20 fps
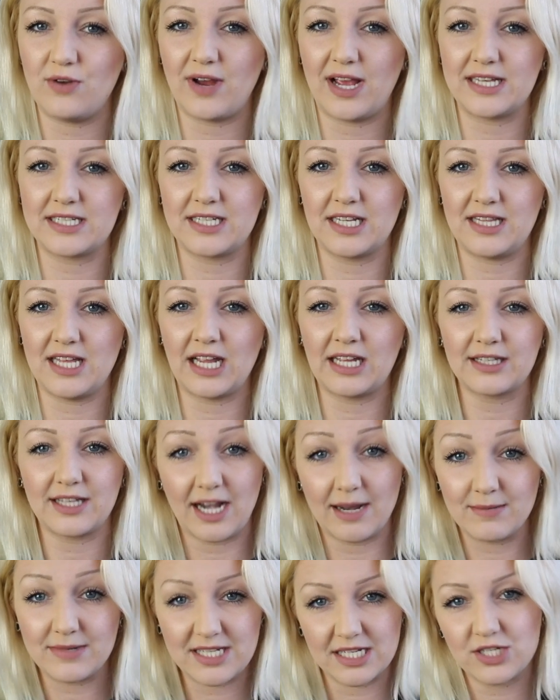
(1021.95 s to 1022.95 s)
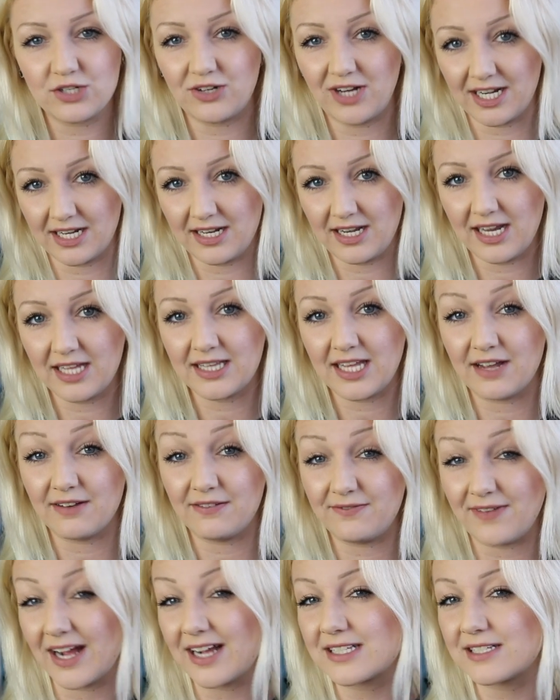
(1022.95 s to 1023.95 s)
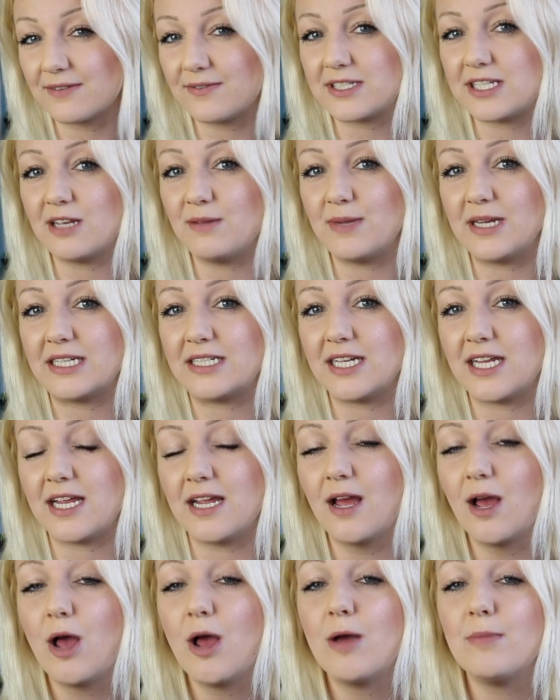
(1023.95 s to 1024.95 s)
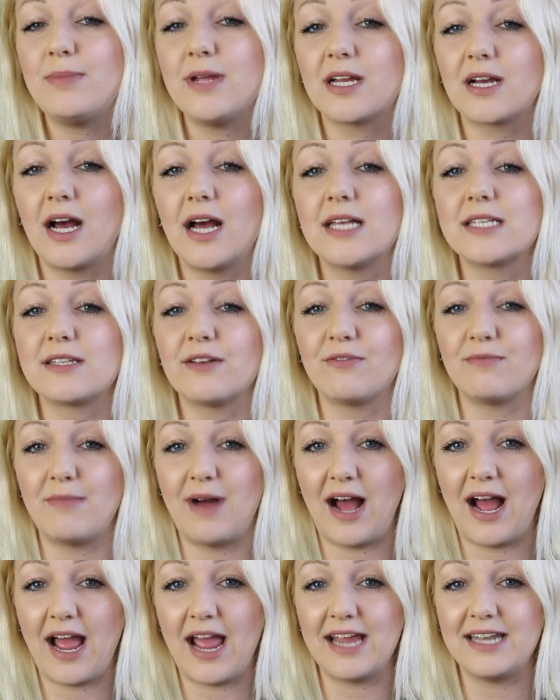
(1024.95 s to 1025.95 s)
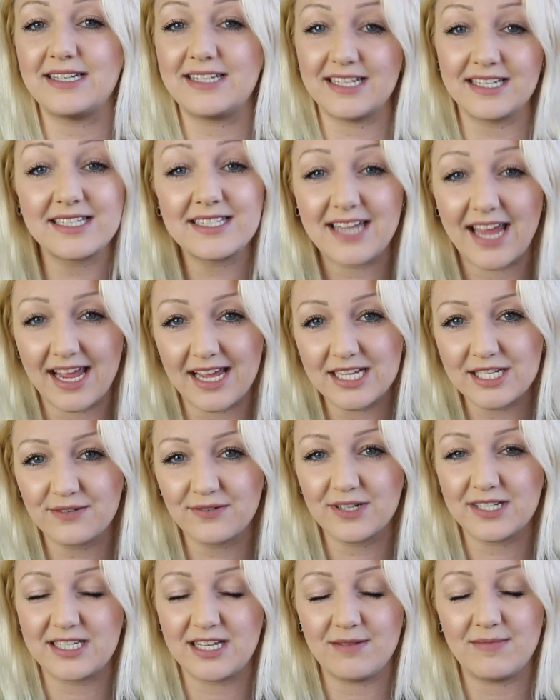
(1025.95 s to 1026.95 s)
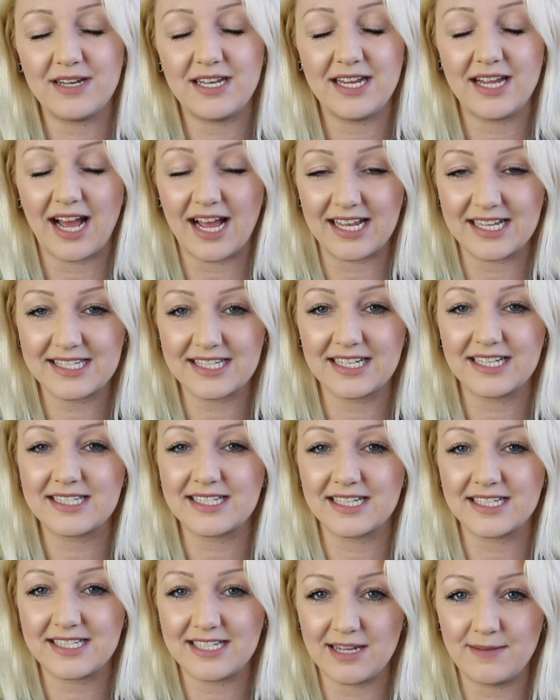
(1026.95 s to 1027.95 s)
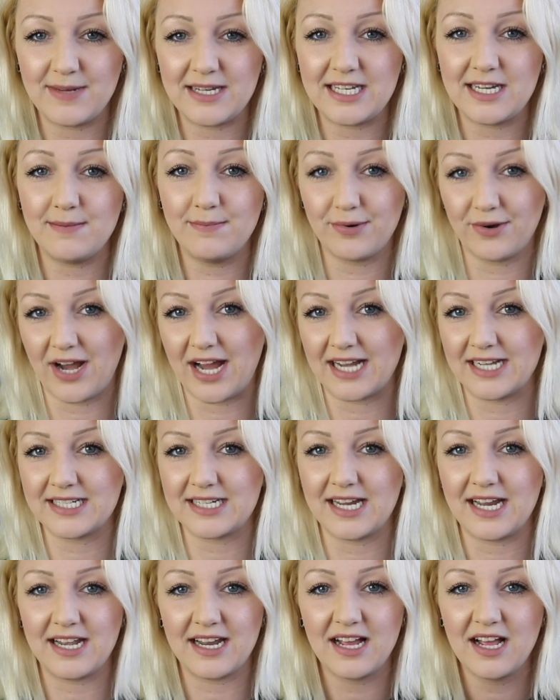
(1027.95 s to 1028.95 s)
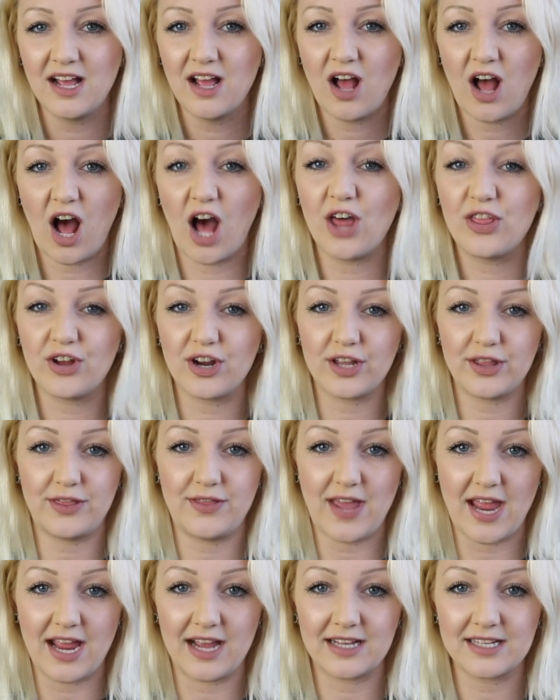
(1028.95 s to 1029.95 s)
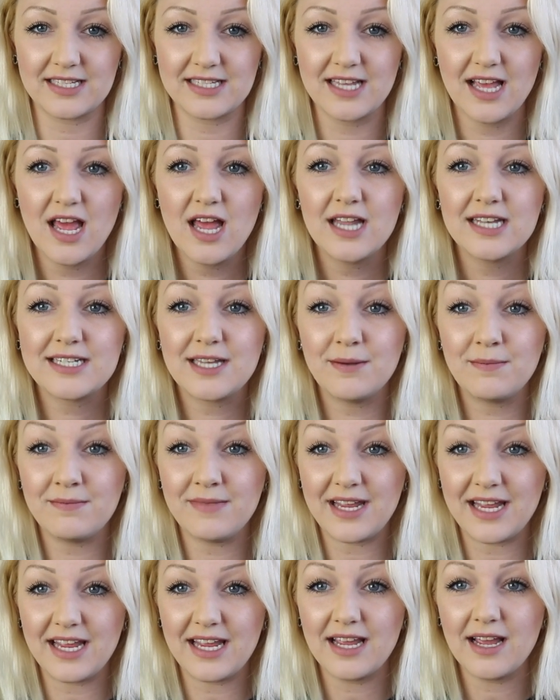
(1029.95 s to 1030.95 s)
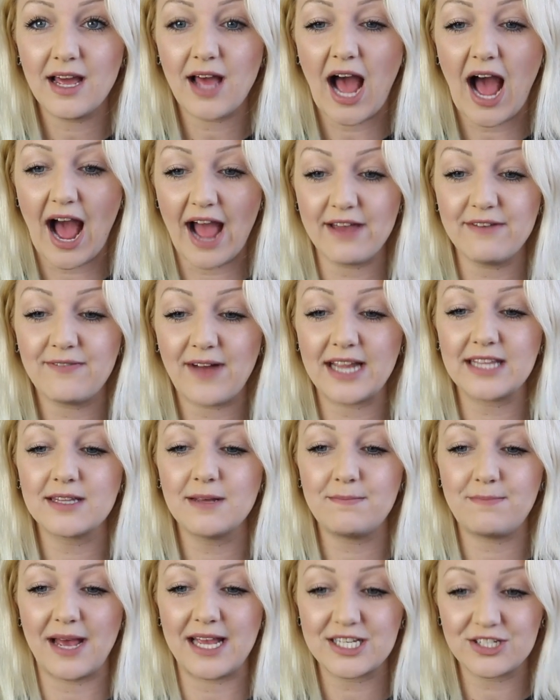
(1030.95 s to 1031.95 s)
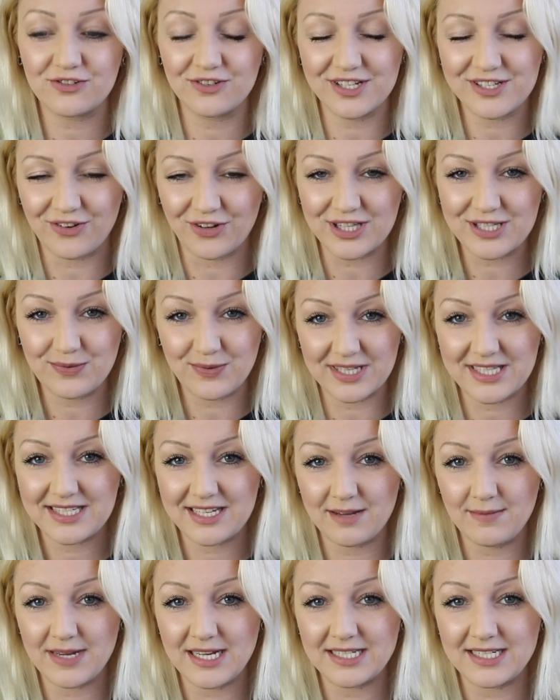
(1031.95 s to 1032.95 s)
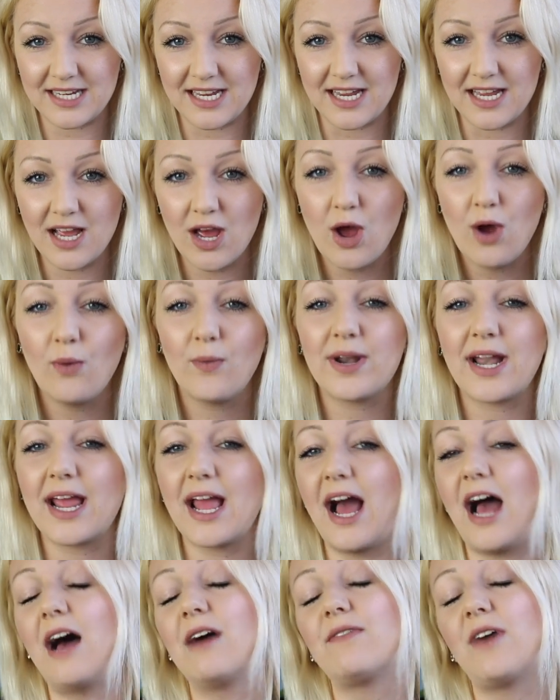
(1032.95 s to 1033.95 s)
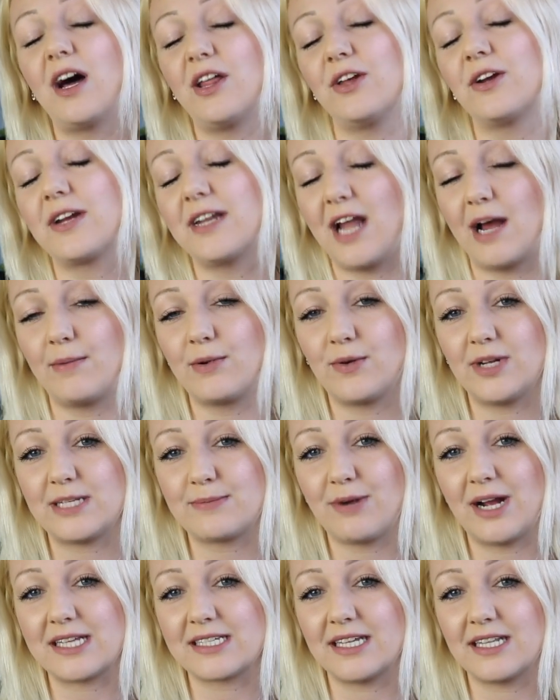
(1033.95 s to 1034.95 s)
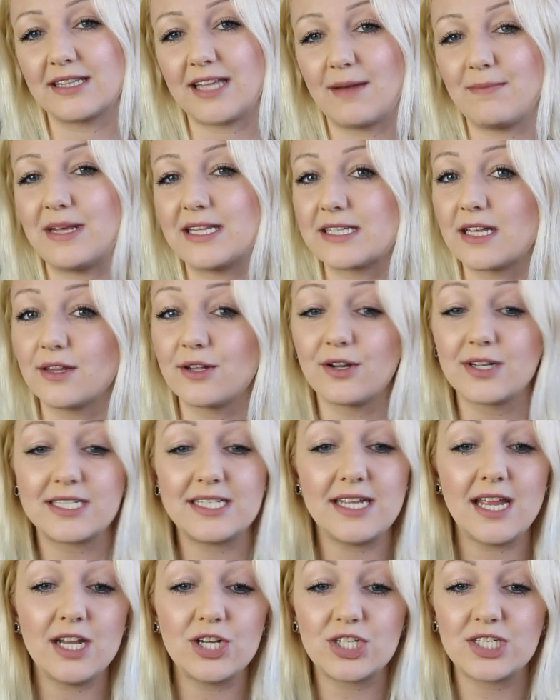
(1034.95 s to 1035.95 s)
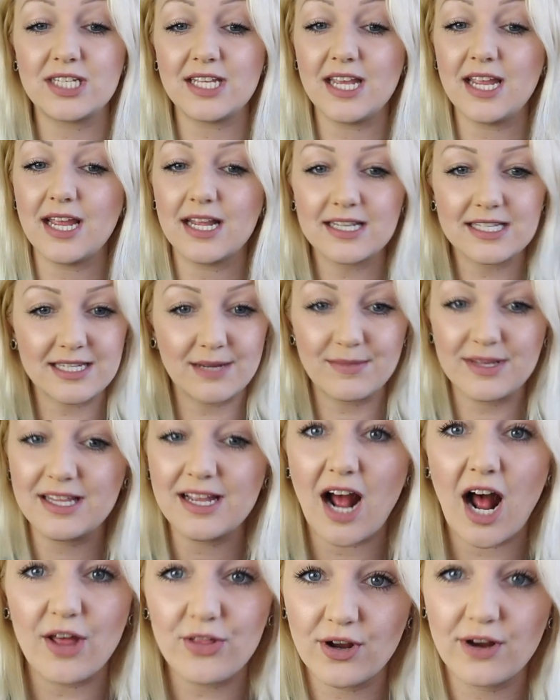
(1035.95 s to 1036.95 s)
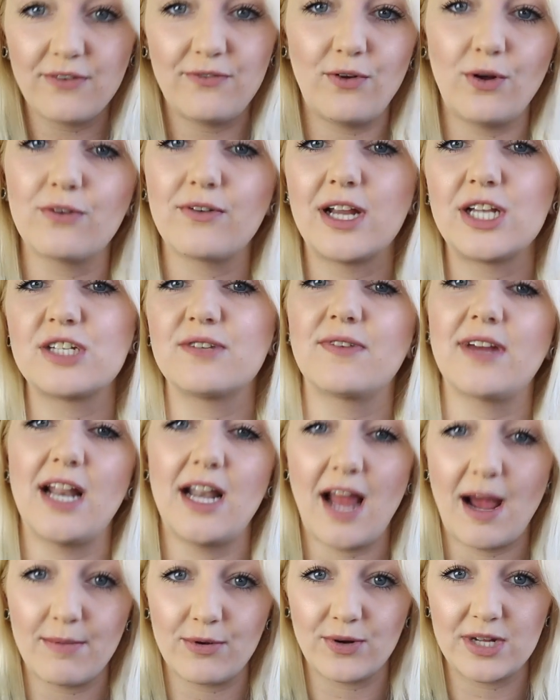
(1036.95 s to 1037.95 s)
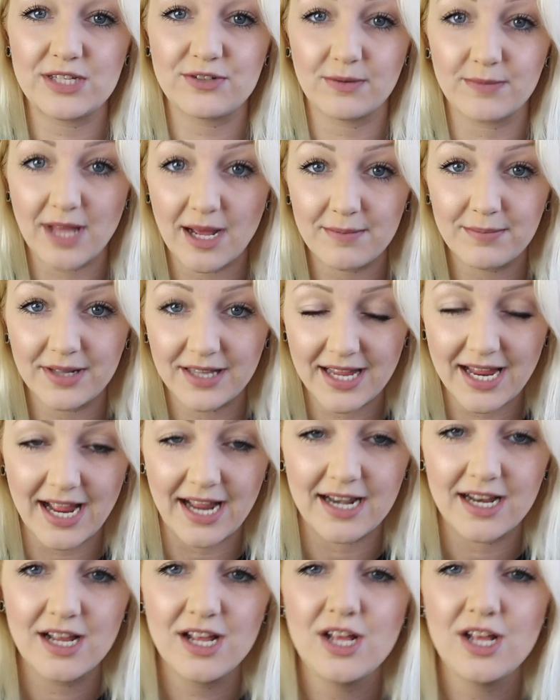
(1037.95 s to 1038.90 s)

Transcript: you guys to think that I'm discrediting the effects of C B D because of my distaste for C B D isolates and C B D branded other things. To me, I find the best results with C B D when I have other cannabinoids present. That means a little T H C and some of the other full range of cannabinoids from that plant.